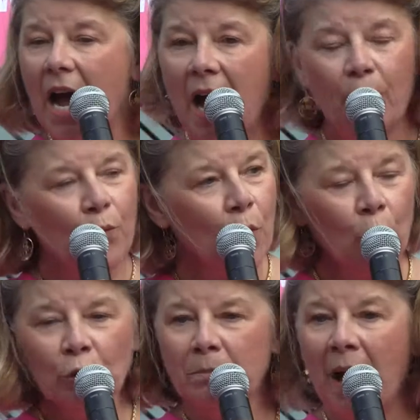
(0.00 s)
I
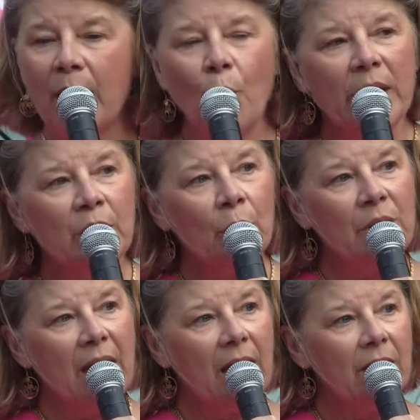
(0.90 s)
rolled my window
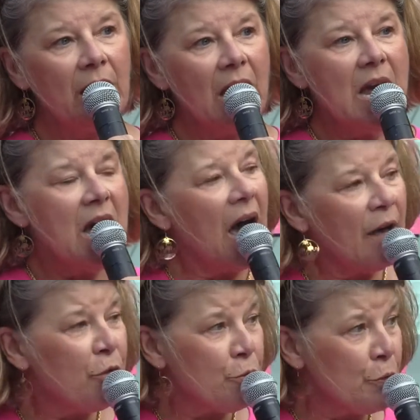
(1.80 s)
down.
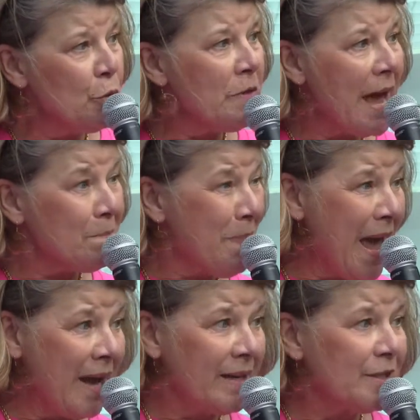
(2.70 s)
I threw that
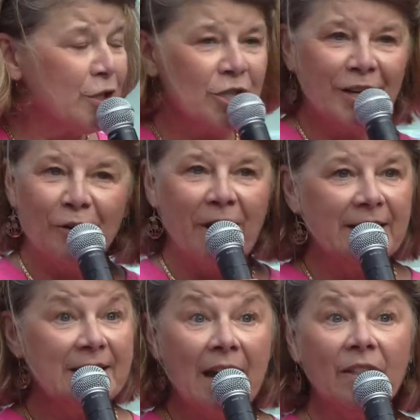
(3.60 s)
pack of
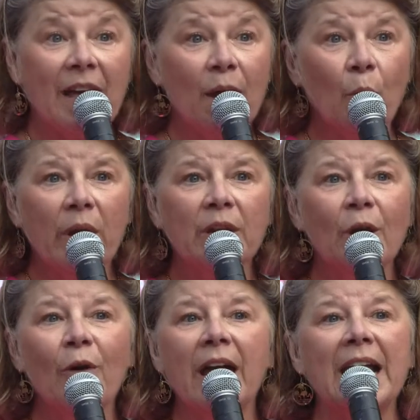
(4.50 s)
cigarettes out that
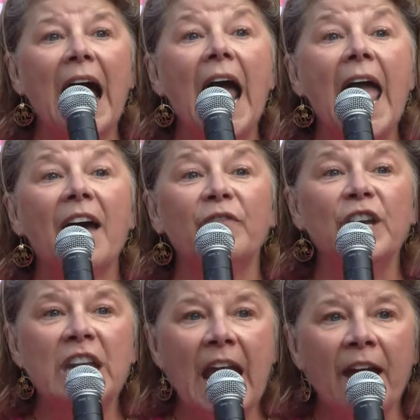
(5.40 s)
window, and I have
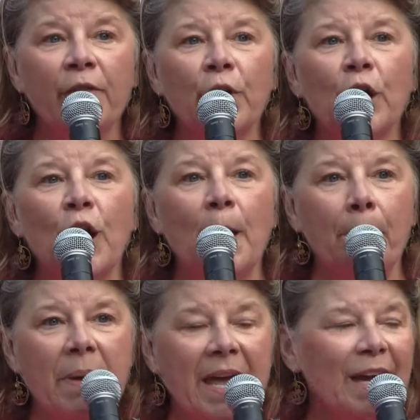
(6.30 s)
never
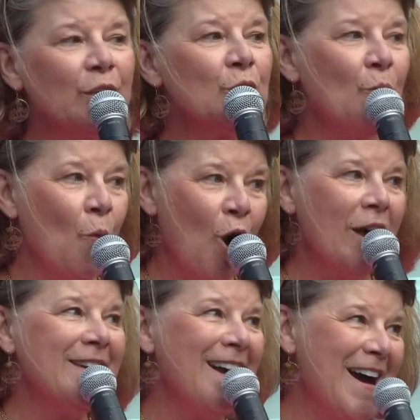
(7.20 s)
picked
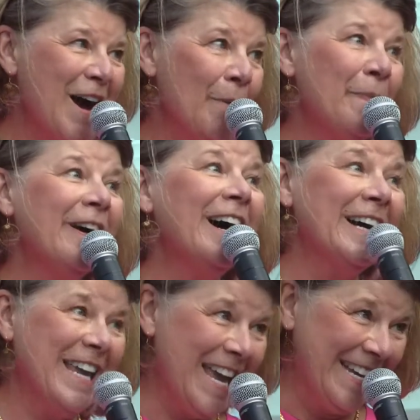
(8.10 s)
one up
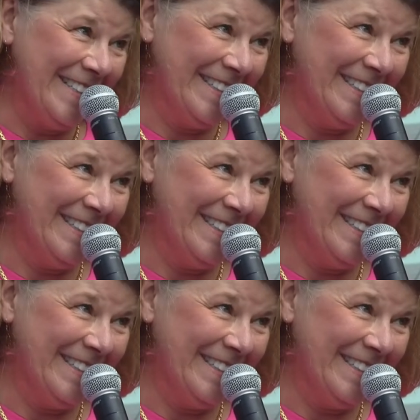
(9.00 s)
again.